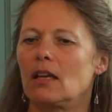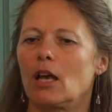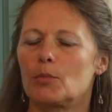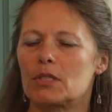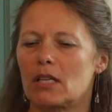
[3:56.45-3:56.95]

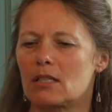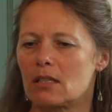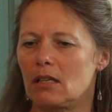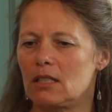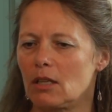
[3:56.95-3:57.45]
helps
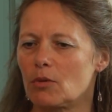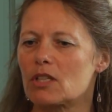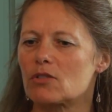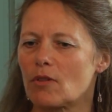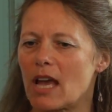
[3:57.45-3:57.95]
us deal
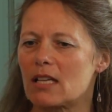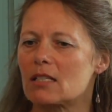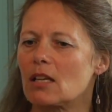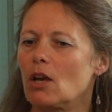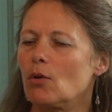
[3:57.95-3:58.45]
with
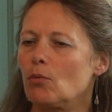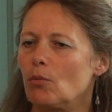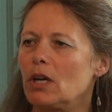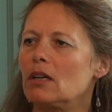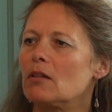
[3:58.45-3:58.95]
stress
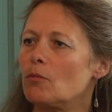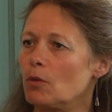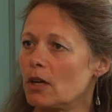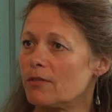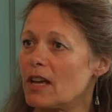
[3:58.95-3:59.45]
when
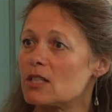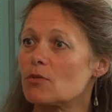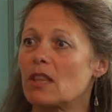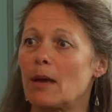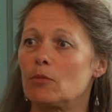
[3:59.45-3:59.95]
we're faced with